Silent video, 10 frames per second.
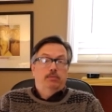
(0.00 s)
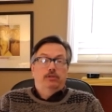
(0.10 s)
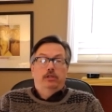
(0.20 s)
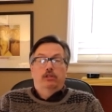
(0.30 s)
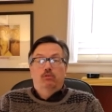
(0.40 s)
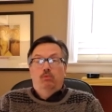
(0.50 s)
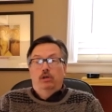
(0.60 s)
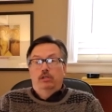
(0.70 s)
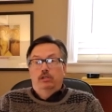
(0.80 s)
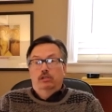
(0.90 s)
but the other
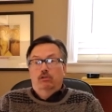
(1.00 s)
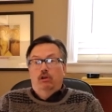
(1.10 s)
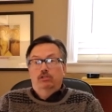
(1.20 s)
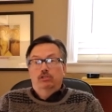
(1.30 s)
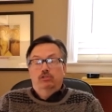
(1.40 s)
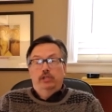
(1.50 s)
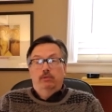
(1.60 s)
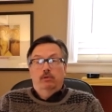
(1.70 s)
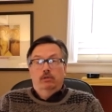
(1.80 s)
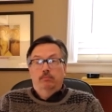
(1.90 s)
one across the
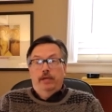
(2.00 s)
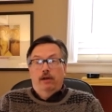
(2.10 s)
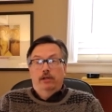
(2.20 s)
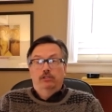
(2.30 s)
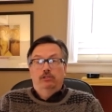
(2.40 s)
street we're comparing